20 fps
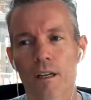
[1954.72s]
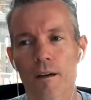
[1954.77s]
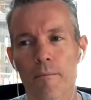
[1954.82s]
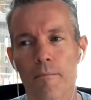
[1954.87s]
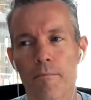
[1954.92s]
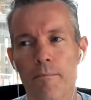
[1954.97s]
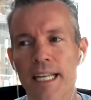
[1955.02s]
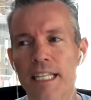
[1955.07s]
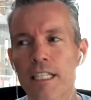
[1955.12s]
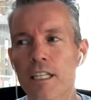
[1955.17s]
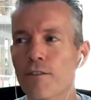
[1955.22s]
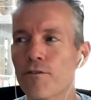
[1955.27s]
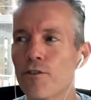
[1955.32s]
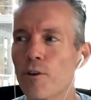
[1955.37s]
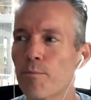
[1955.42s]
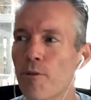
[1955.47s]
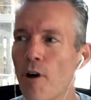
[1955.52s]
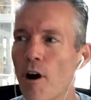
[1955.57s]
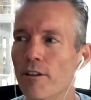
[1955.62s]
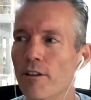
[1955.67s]
many of your
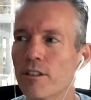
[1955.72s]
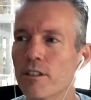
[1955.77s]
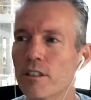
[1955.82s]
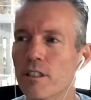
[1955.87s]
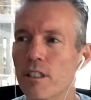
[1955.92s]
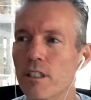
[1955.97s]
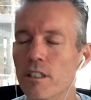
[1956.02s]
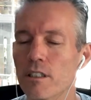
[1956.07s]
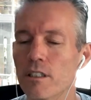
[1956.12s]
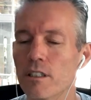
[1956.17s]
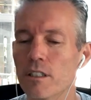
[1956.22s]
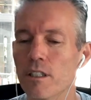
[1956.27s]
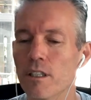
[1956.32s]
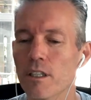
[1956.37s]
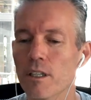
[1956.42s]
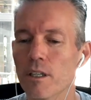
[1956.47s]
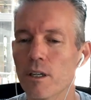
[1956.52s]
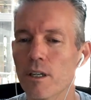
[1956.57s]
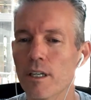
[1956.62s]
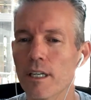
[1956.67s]
processes,
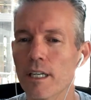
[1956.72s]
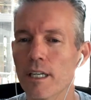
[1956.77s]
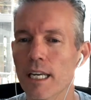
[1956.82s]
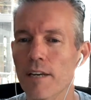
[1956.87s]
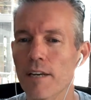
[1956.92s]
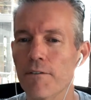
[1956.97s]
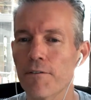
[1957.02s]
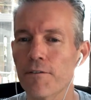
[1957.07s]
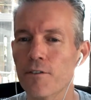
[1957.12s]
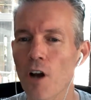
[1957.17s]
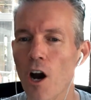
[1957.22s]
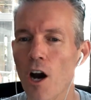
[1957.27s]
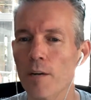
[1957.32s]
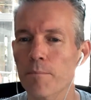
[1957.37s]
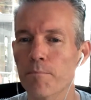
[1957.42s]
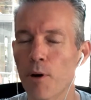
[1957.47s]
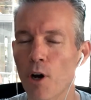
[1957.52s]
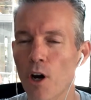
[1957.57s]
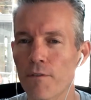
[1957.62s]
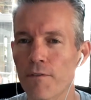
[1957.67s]
if
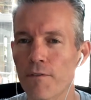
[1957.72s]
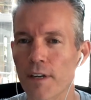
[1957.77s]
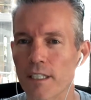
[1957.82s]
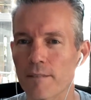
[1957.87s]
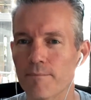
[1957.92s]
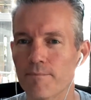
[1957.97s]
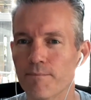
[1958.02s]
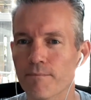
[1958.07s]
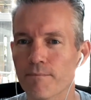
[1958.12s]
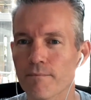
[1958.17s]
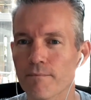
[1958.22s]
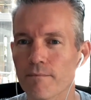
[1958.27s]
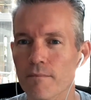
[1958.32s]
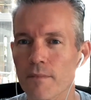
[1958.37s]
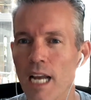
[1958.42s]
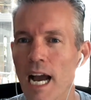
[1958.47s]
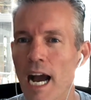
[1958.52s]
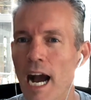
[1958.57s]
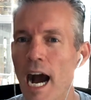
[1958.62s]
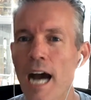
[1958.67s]
not perfect,
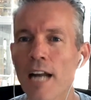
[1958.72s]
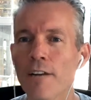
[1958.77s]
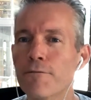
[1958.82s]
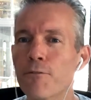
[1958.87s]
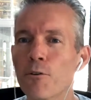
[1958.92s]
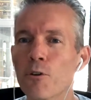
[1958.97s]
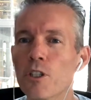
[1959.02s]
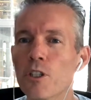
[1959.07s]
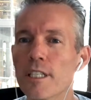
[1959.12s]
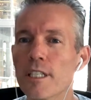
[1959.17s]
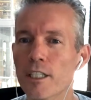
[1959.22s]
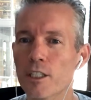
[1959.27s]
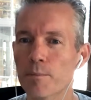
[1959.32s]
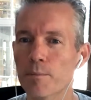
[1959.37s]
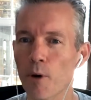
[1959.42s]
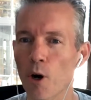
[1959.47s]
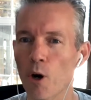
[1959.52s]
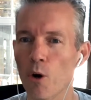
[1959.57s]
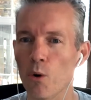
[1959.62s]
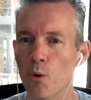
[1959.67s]
aren't fully
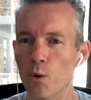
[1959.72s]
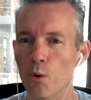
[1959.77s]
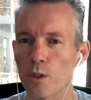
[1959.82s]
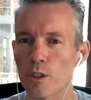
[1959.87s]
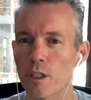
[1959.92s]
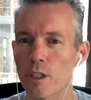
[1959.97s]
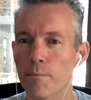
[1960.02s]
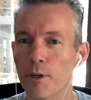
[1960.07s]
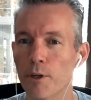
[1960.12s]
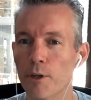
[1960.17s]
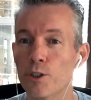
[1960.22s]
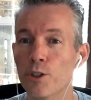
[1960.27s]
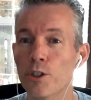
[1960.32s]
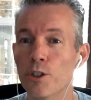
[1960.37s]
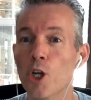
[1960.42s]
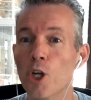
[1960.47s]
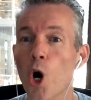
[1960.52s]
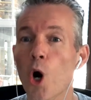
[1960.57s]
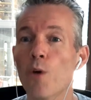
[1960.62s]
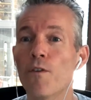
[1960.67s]
exposed, because you
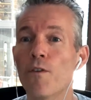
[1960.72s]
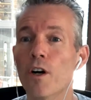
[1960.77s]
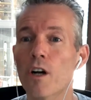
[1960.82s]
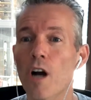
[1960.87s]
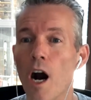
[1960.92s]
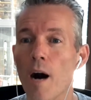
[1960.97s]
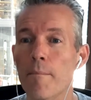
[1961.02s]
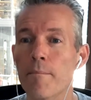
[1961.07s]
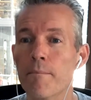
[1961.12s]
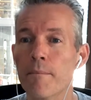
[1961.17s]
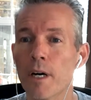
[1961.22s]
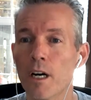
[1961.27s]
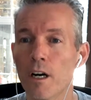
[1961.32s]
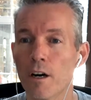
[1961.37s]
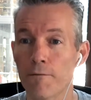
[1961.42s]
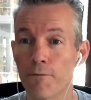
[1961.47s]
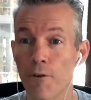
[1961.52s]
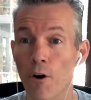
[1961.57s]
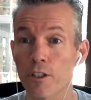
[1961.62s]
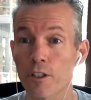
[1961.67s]
can overcome
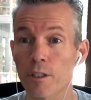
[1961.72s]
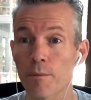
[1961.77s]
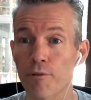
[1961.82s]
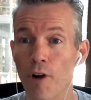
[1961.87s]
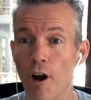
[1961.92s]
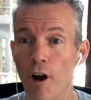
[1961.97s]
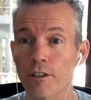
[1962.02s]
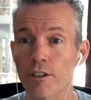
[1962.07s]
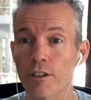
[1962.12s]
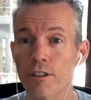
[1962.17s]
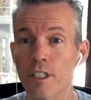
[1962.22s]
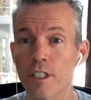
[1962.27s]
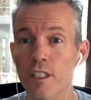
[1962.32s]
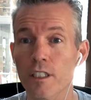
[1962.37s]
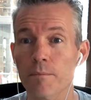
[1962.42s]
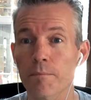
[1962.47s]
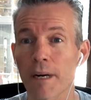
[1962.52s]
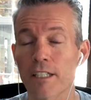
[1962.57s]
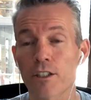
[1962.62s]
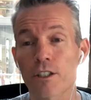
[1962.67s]
faulty processes
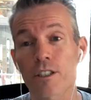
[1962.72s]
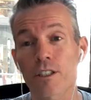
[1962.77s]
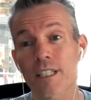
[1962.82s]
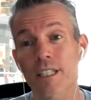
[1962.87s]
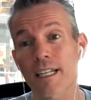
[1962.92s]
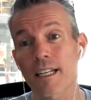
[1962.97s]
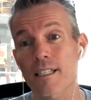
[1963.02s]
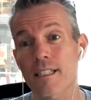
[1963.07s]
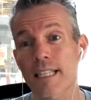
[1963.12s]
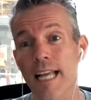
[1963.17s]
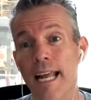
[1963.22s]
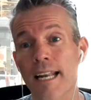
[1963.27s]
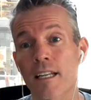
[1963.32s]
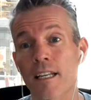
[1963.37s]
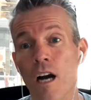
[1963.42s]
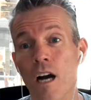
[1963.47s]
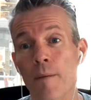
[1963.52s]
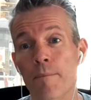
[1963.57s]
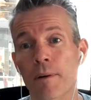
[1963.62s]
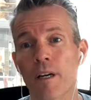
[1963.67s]
by just kind of standing
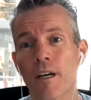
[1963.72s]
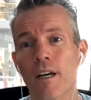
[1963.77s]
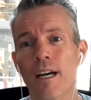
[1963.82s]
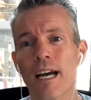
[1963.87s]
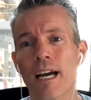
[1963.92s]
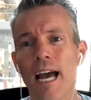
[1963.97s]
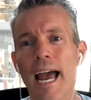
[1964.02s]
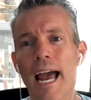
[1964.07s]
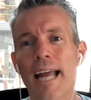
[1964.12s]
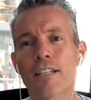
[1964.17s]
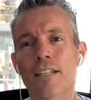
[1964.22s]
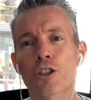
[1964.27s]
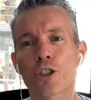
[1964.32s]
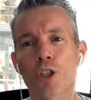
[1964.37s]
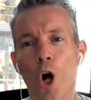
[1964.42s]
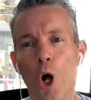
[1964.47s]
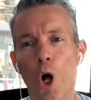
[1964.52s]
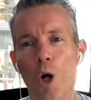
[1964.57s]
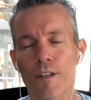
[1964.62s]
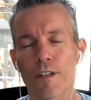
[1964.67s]
up and
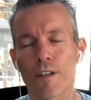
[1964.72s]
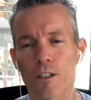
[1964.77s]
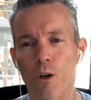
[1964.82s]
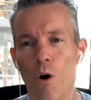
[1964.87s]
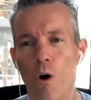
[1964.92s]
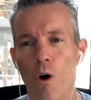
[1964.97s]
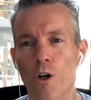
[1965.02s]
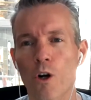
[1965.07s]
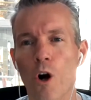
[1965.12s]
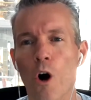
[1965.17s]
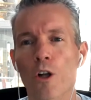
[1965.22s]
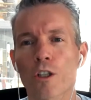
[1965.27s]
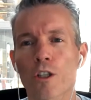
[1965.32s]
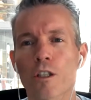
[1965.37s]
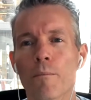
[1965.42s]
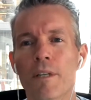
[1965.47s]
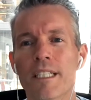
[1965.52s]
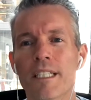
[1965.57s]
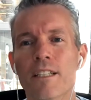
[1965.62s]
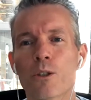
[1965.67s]
solve it, or call
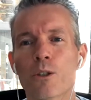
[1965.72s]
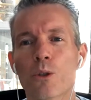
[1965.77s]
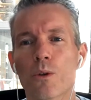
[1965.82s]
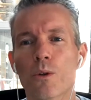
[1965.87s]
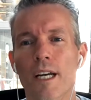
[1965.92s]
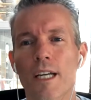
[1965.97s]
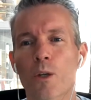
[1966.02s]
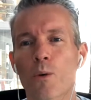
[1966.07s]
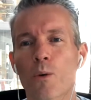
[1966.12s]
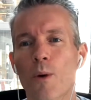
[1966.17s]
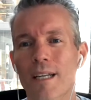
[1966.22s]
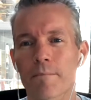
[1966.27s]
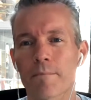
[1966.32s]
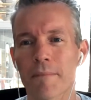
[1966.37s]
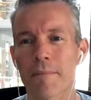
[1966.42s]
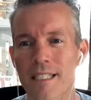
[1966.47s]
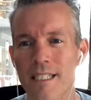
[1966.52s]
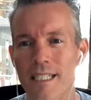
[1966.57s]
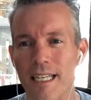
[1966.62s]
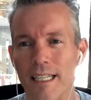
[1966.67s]
somebody into a quick
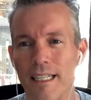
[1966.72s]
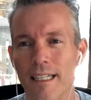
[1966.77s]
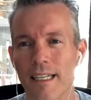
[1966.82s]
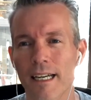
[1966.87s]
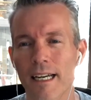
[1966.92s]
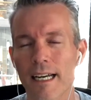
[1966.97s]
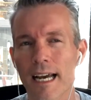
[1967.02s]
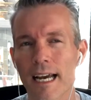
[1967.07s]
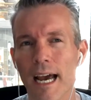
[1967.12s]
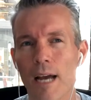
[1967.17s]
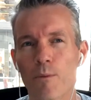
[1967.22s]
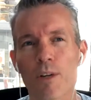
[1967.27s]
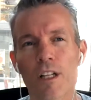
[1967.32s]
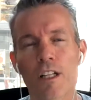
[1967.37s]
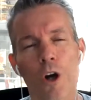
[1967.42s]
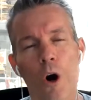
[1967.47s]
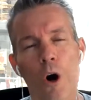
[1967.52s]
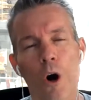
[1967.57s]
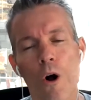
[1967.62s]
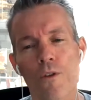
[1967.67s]
meeting. And really
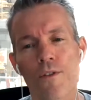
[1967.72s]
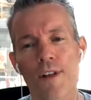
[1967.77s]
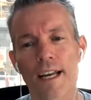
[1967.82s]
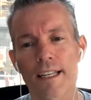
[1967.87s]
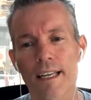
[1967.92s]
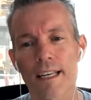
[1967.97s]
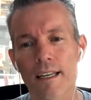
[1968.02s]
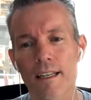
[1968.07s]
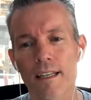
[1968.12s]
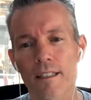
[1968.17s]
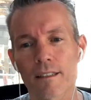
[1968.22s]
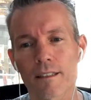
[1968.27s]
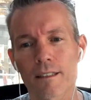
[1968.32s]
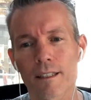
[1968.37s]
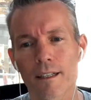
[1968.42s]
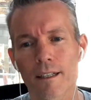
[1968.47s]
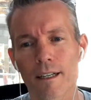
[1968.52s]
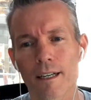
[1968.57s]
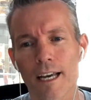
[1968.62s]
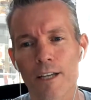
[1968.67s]
all that is
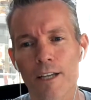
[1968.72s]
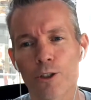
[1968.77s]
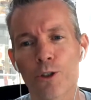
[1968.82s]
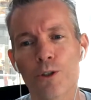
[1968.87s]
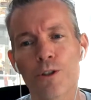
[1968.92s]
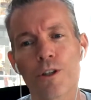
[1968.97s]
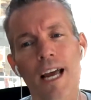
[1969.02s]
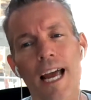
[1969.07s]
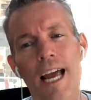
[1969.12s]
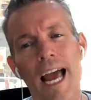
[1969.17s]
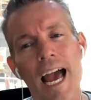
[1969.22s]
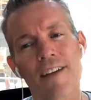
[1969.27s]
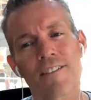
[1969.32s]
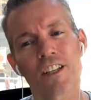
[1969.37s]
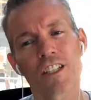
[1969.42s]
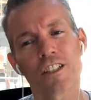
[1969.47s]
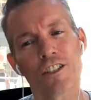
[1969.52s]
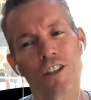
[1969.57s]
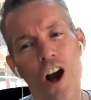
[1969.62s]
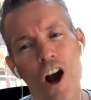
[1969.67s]
you
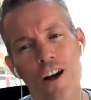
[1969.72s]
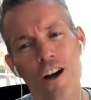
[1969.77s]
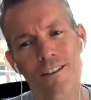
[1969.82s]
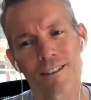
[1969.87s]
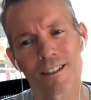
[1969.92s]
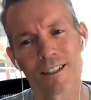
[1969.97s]
having not